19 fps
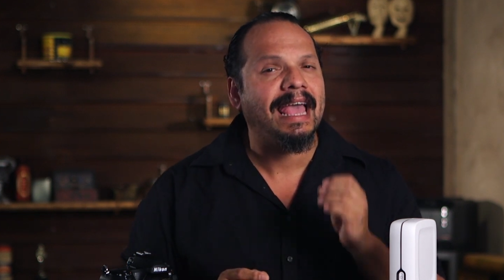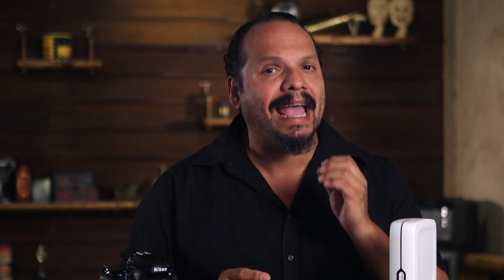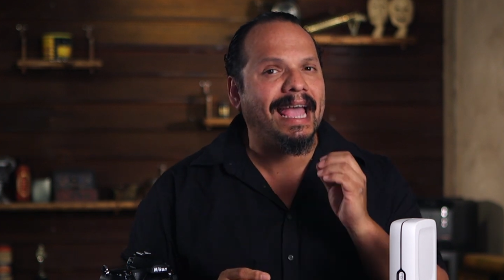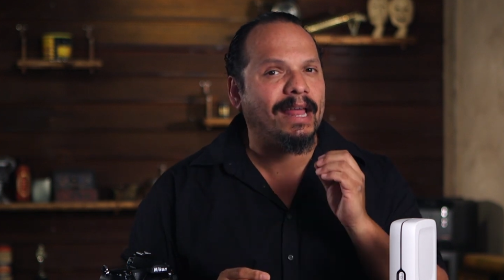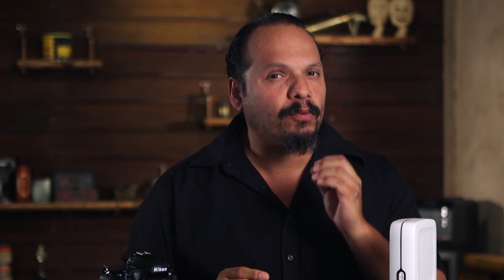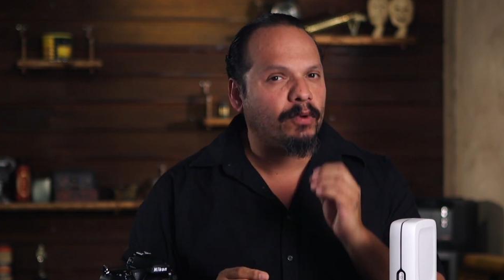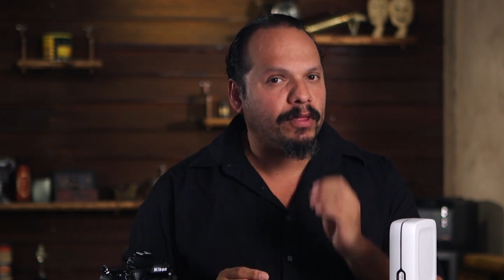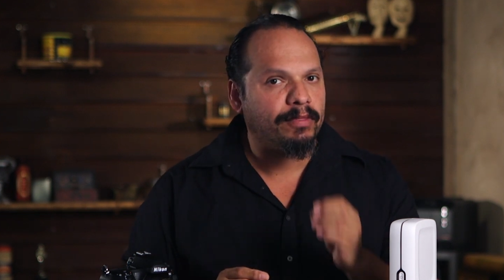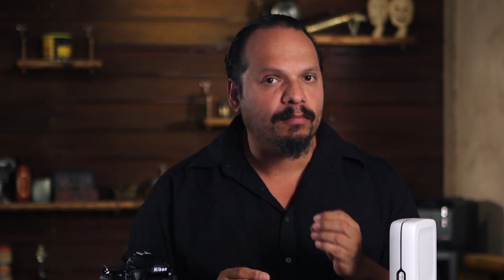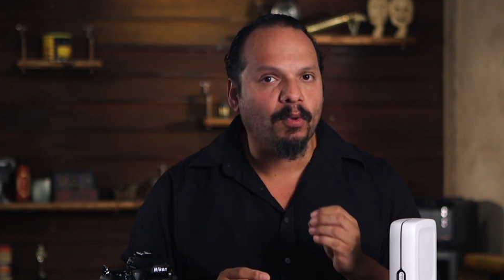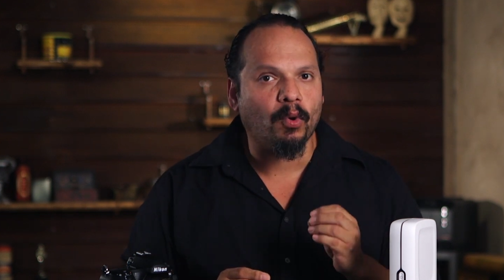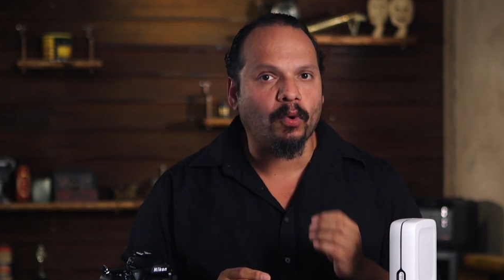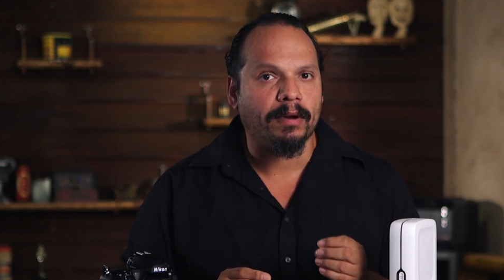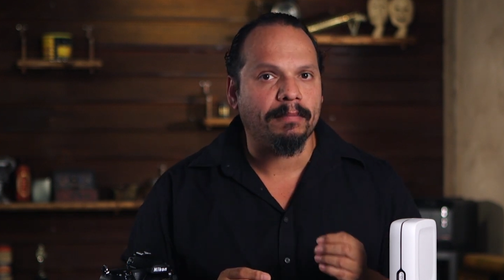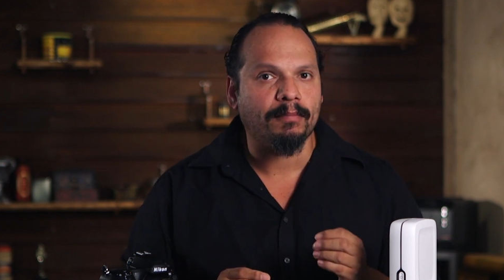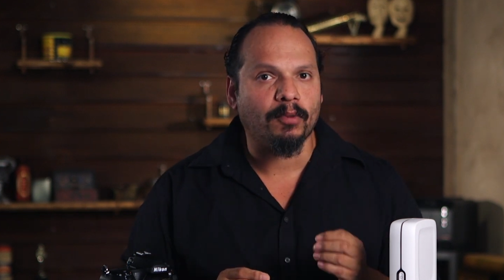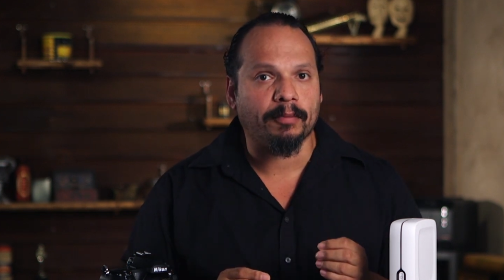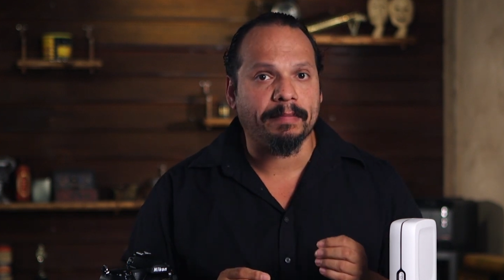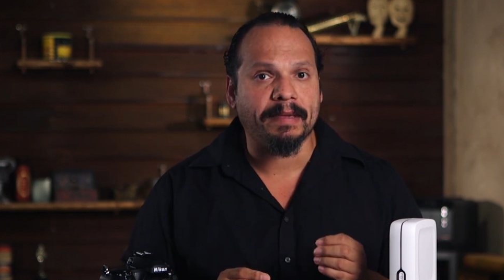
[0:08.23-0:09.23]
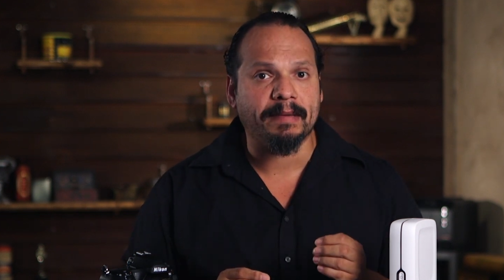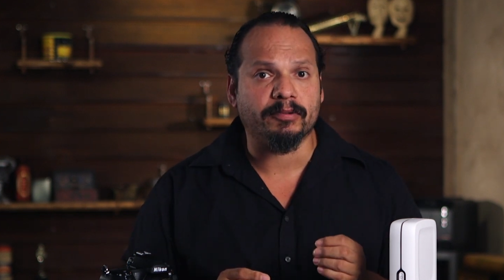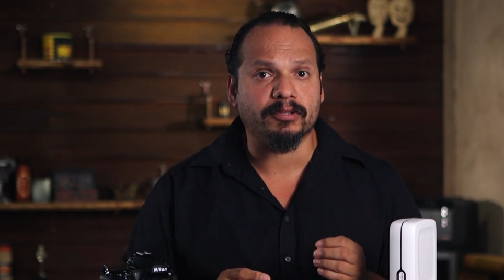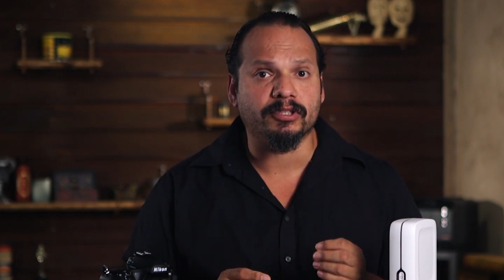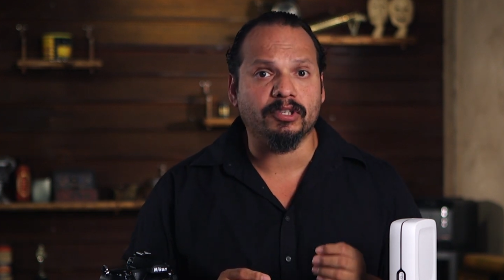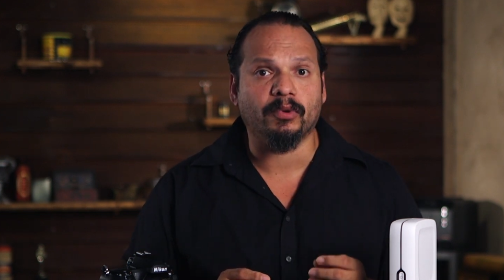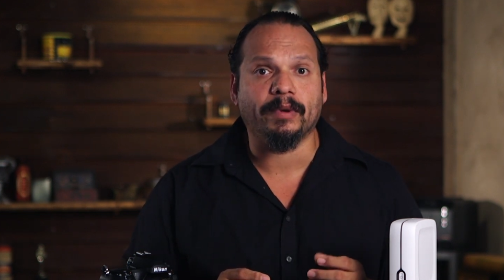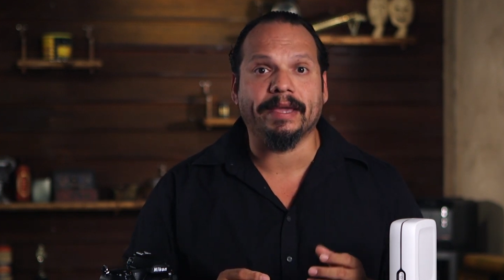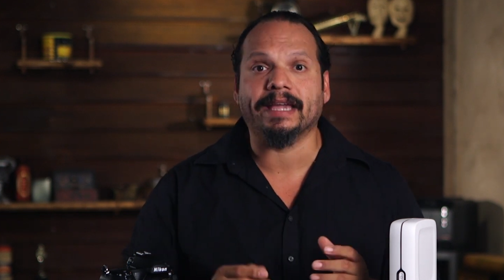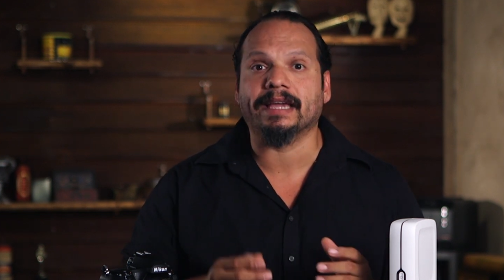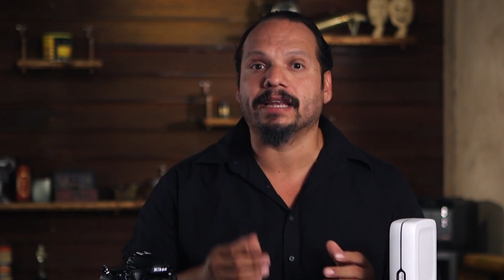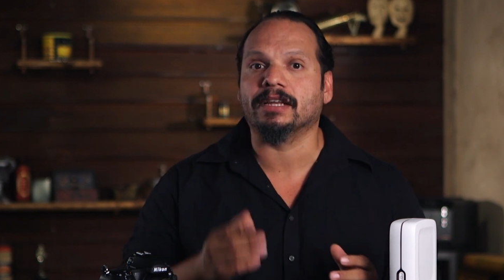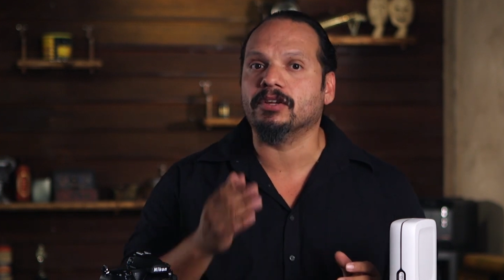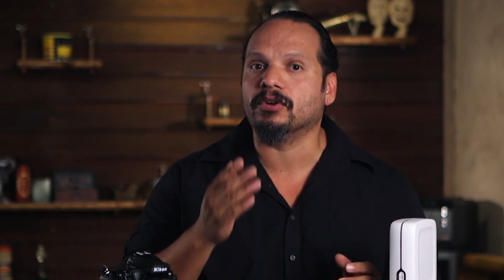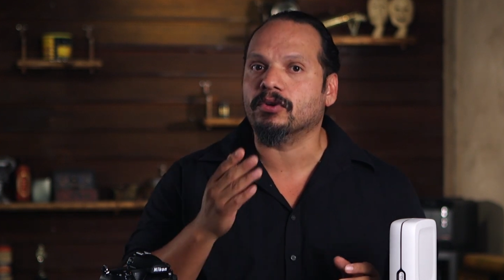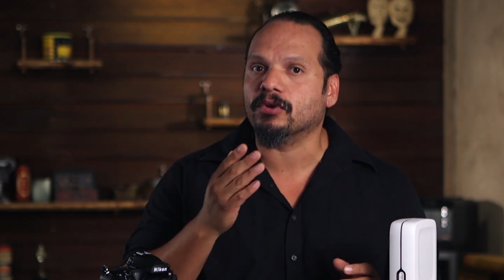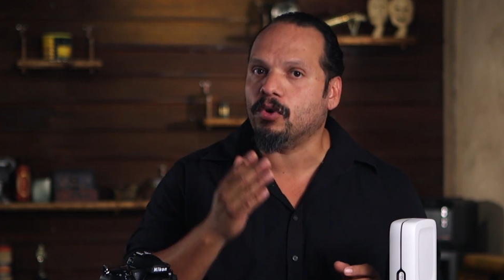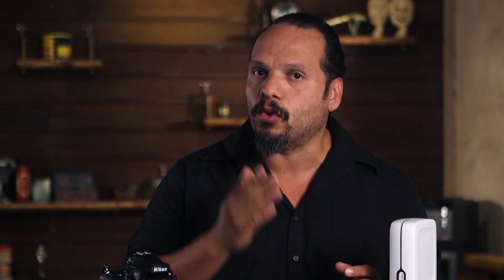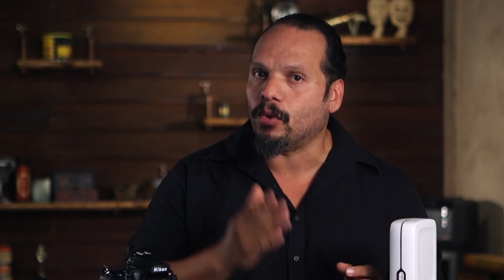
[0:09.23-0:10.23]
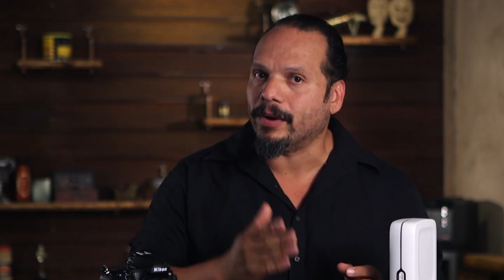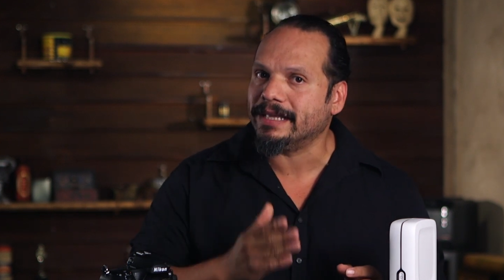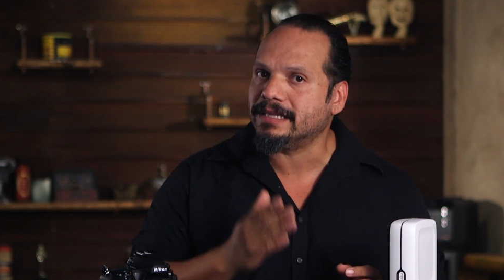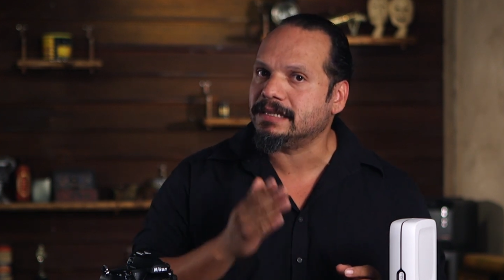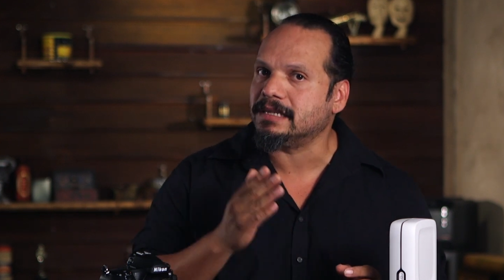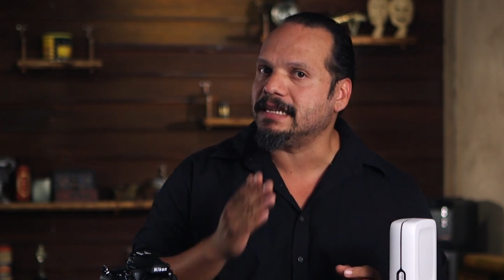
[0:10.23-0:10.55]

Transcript: and with more and more people doing it, you're going